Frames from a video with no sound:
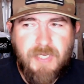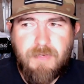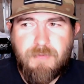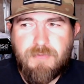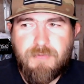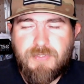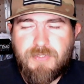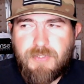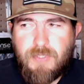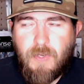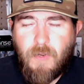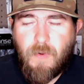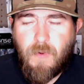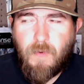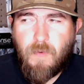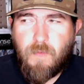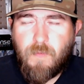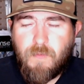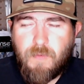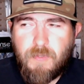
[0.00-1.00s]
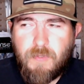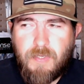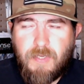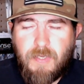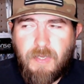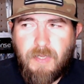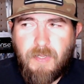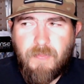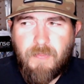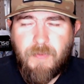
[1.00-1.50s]
was told,
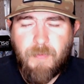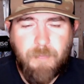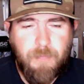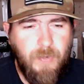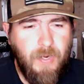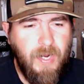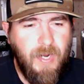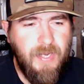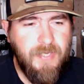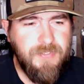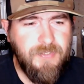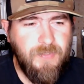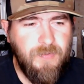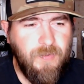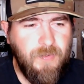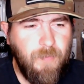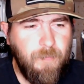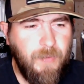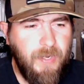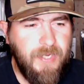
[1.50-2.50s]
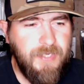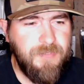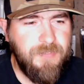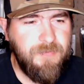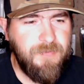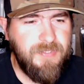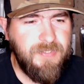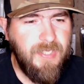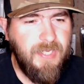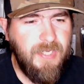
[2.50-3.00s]
uh, the price on their baits
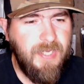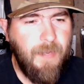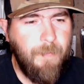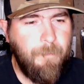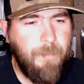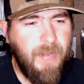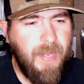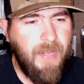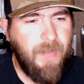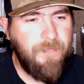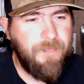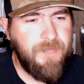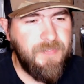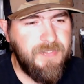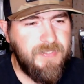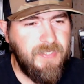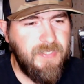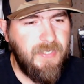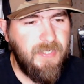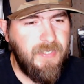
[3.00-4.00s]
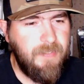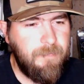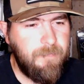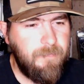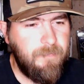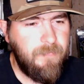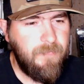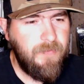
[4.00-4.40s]
would stay about the same.